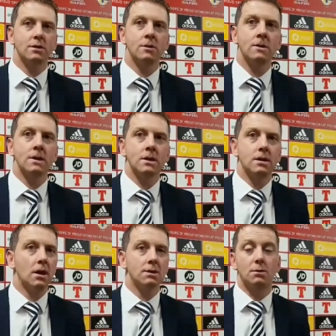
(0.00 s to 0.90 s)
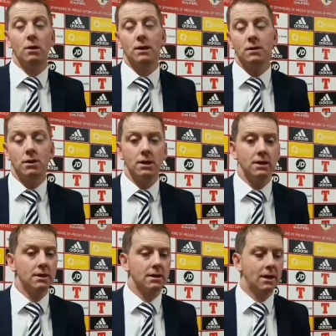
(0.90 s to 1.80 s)
So, no, it was a brilliant
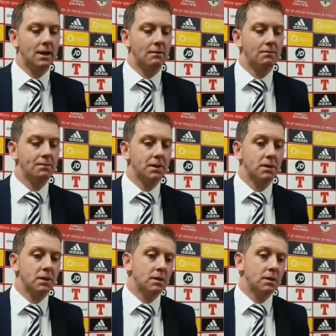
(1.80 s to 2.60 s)
night, and um,